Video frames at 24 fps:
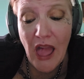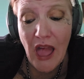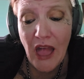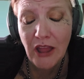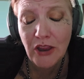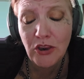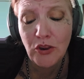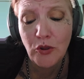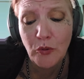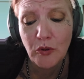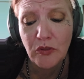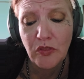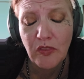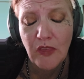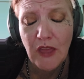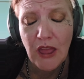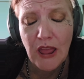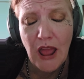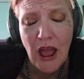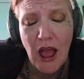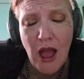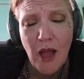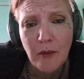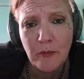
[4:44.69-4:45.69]
And you would
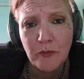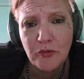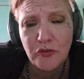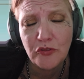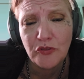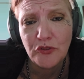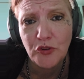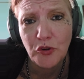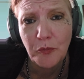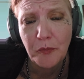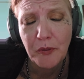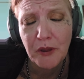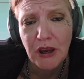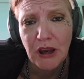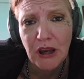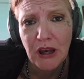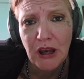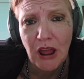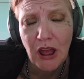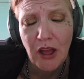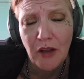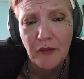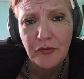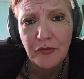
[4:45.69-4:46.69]
think I'm stupid
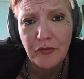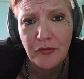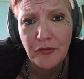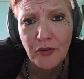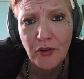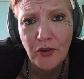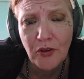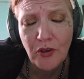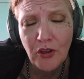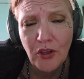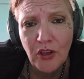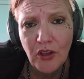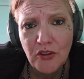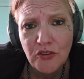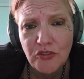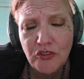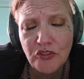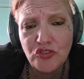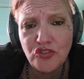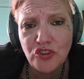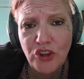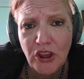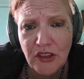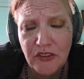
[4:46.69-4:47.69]
enough
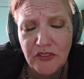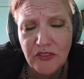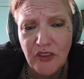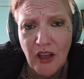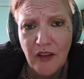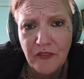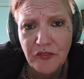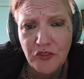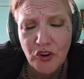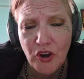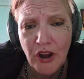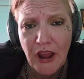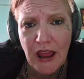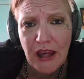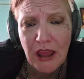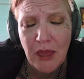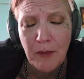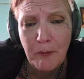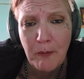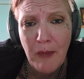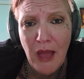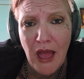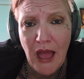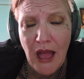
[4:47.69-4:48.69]
to chase after any
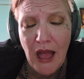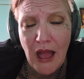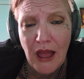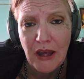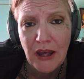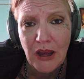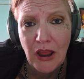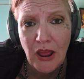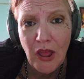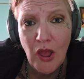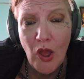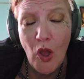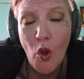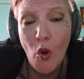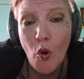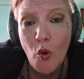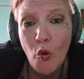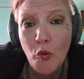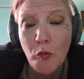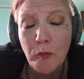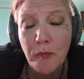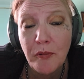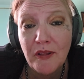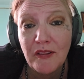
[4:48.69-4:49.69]
man
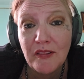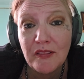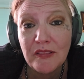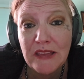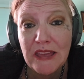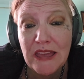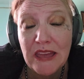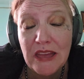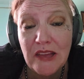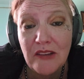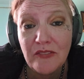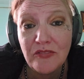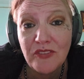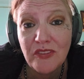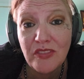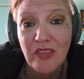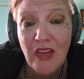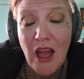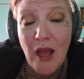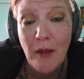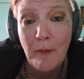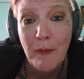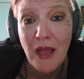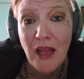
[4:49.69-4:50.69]
who believed
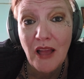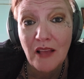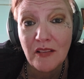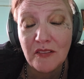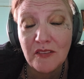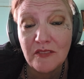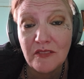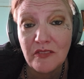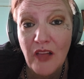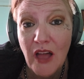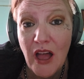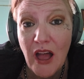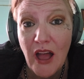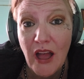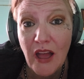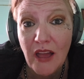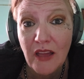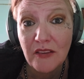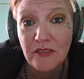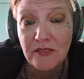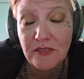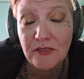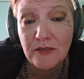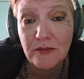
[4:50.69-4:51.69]
that man's
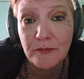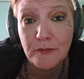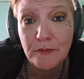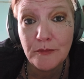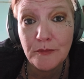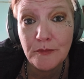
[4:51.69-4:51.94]
lies.